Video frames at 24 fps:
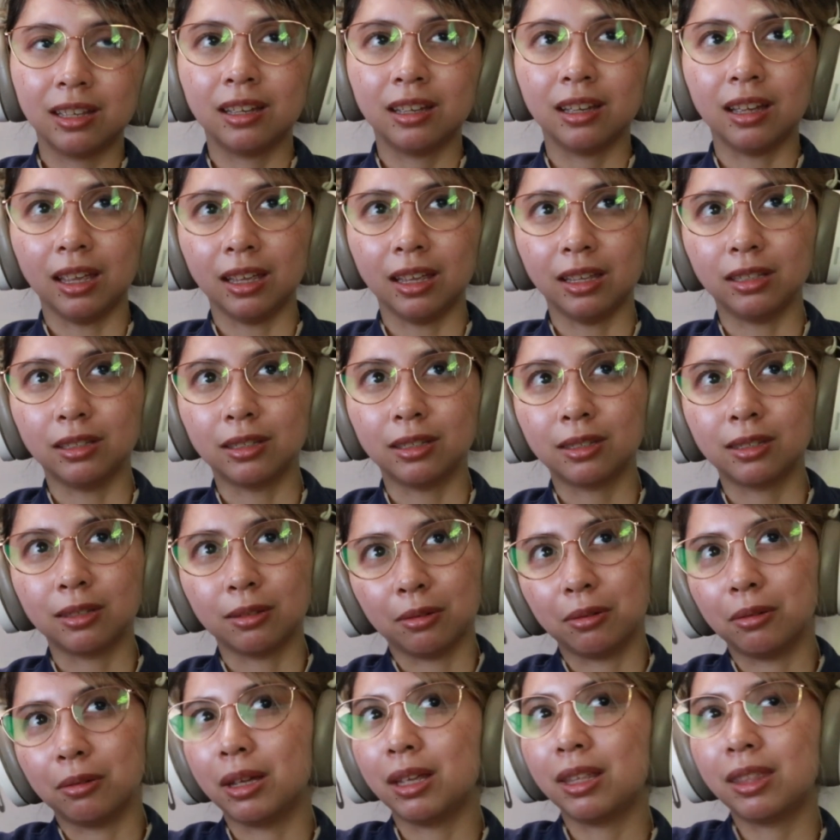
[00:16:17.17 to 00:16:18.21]
And
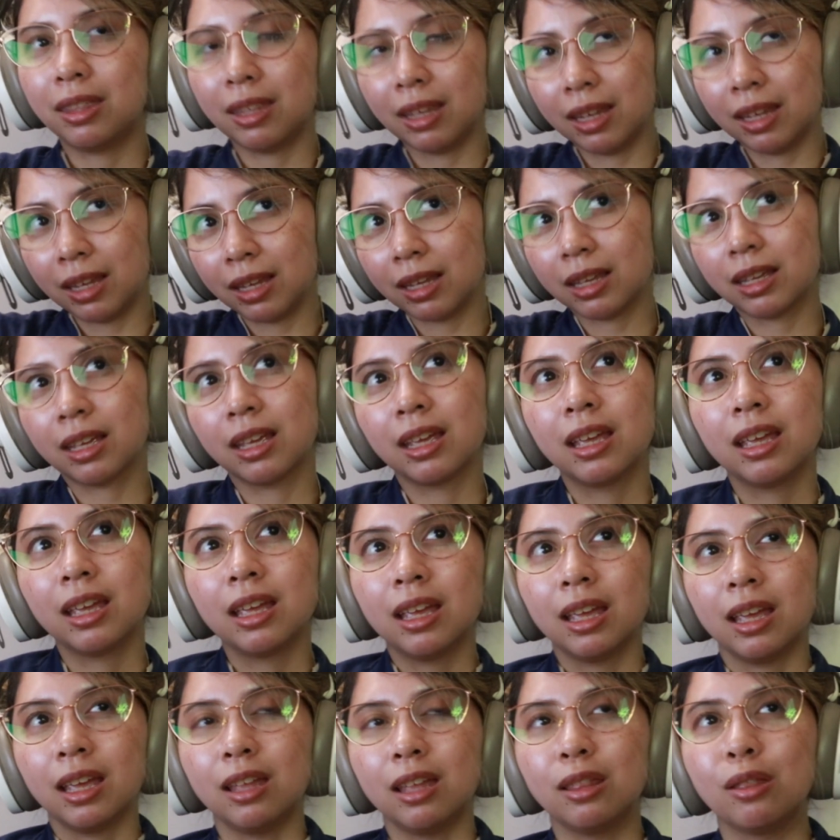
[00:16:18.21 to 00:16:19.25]
so I think
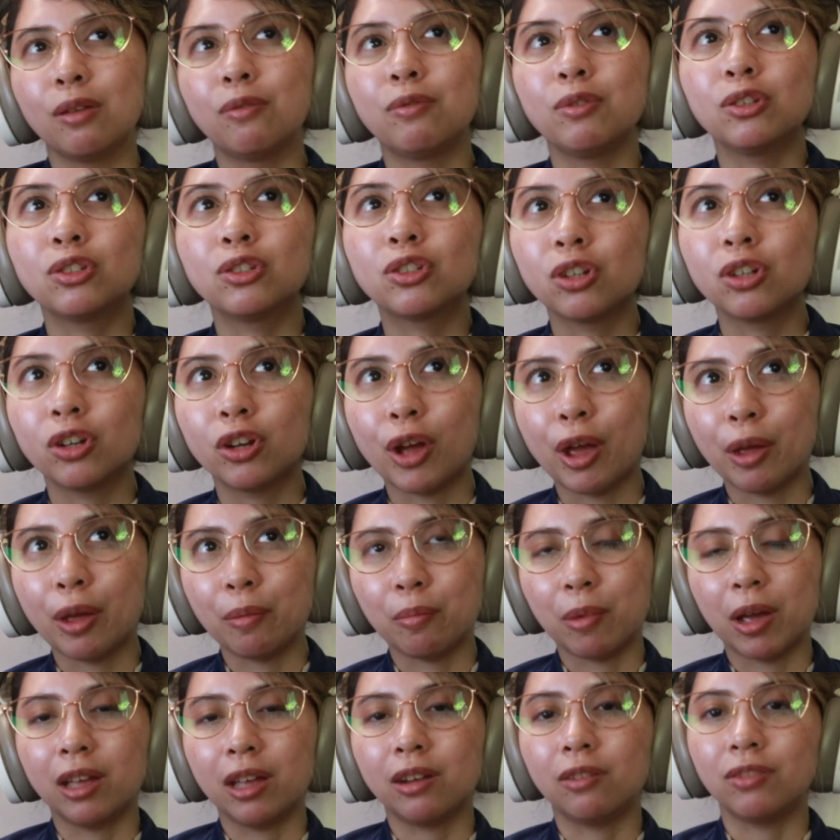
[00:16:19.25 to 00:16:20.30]
in the future I
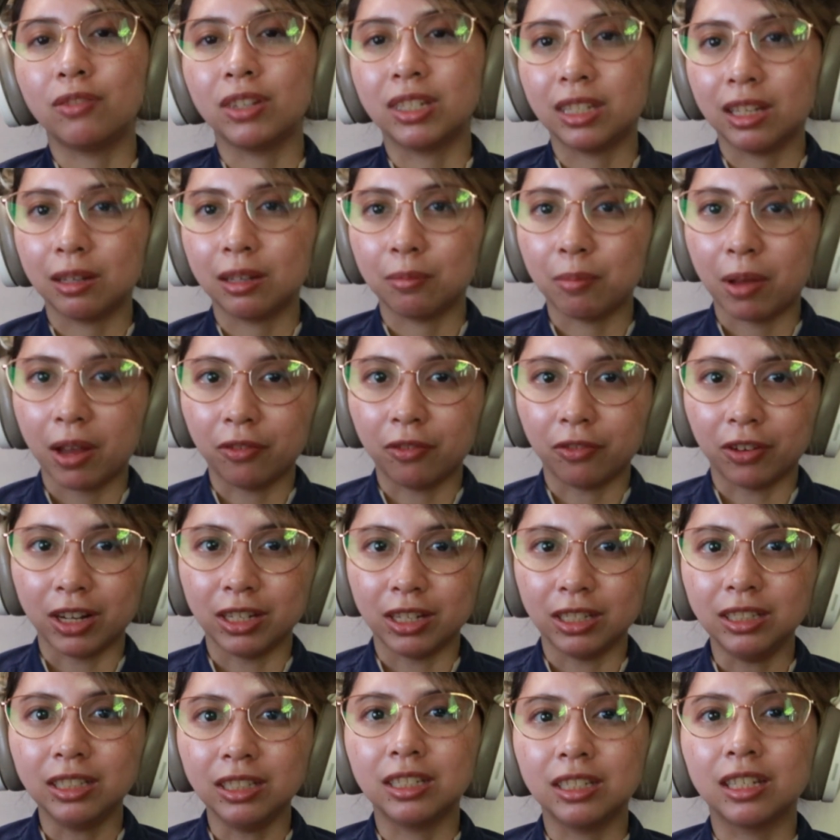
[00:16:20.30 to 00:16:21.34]
might visit my
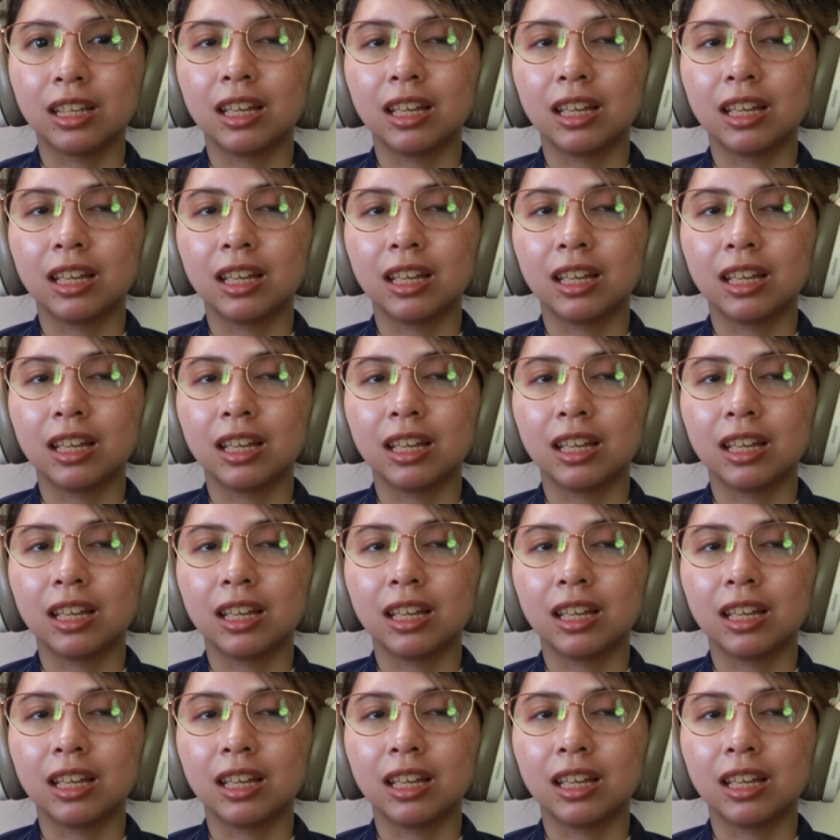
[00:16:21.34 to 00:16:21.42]
friend.